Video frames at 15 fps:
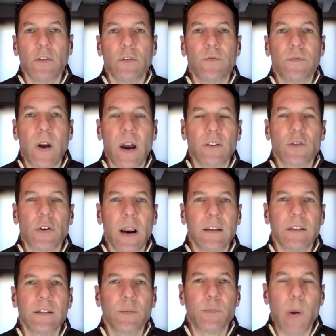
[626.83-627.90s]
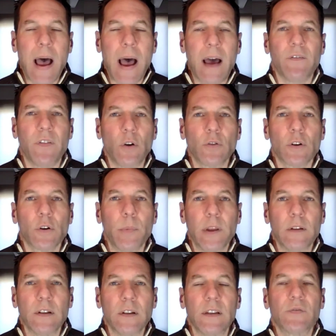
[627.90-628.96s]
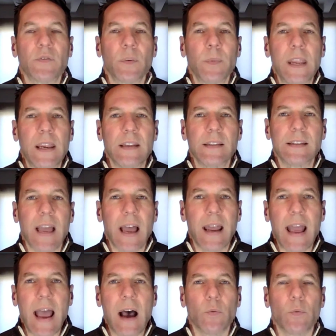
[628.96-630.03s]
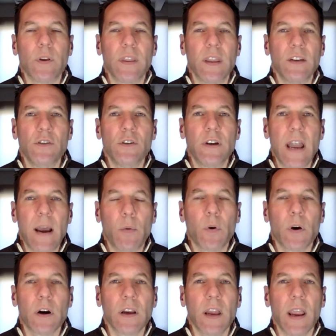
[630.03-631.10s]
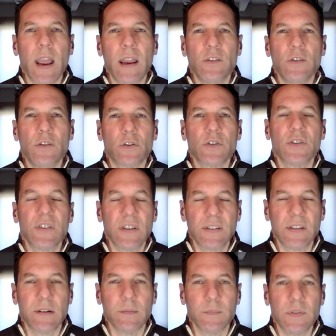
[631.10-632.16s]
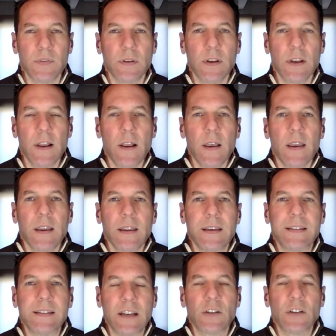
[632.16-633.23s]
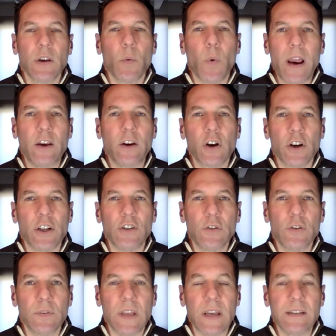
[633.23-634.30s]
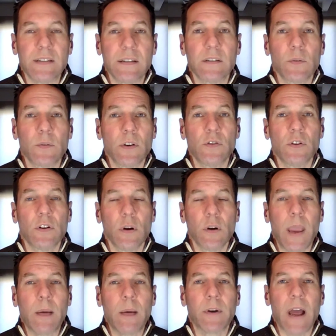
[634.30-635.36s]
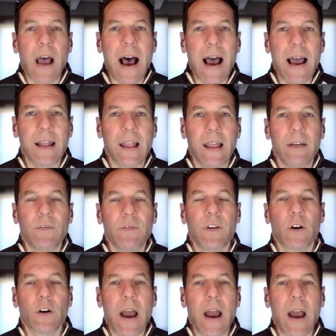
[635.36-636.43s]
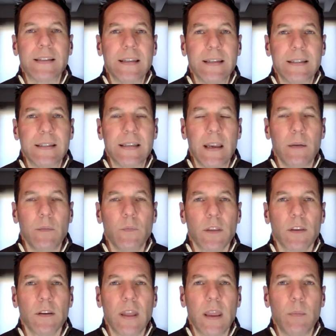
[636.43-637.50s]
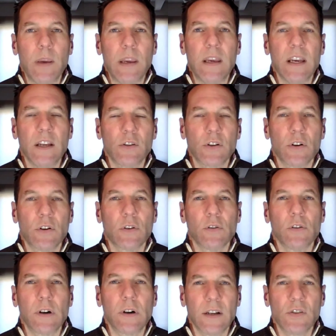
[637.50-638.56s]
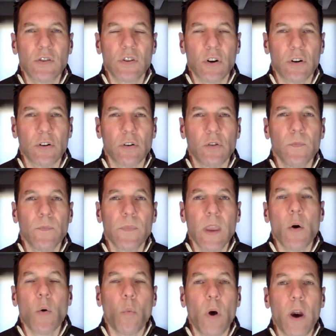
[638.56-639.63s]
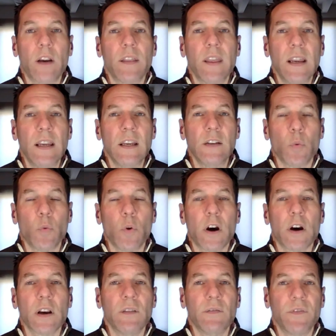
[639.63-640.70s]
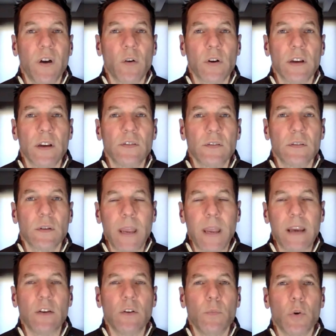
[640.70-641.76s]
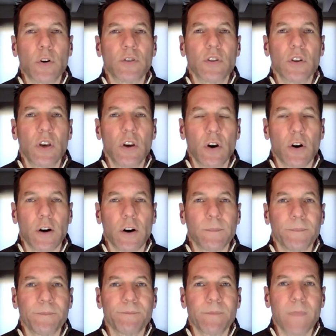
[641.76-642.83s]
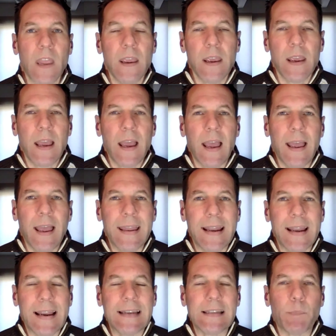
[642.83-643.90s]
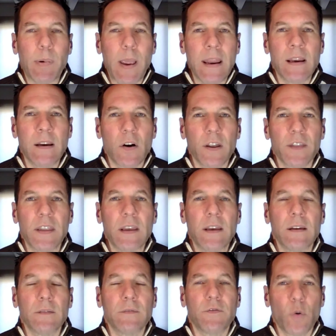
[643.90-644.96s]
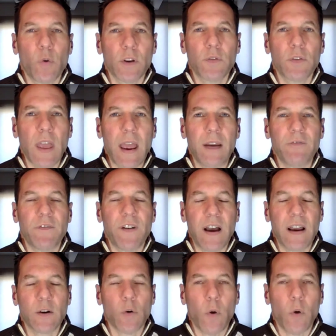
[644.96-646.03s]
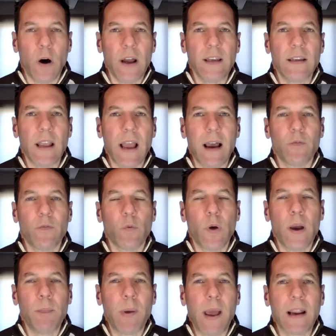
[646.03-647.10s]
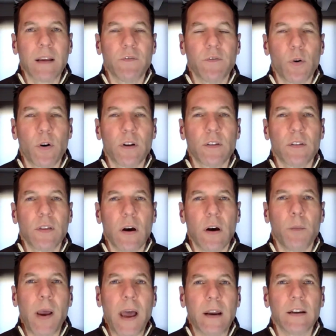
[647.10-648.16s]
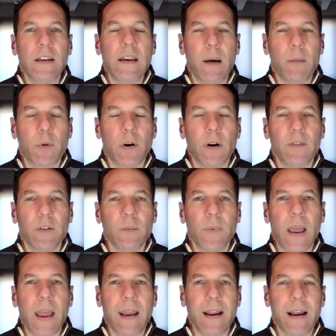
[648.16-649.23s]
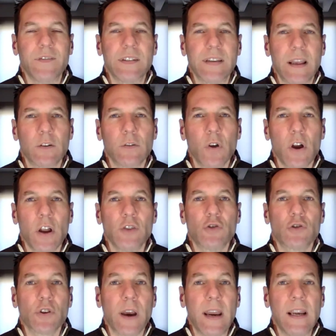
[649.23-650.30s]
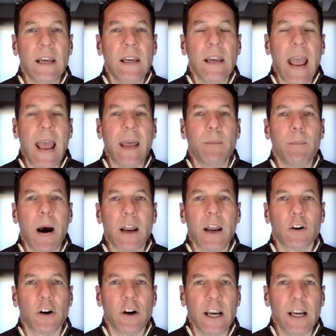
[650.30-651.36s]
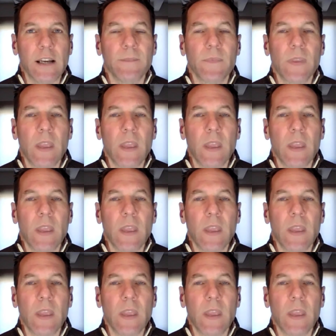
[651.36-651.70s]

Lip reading: You're trying to spot vulnerabilities from the inside out within your network and your systems. Essentially, why you're going to do this is because you're going to be able to highlight for your IT team, whether they be internal or external, where they need to work and focus to make you more secure. And then I debated on the fourth and final one. I went back and forth about a number of them, and I've settled on training and monitoring.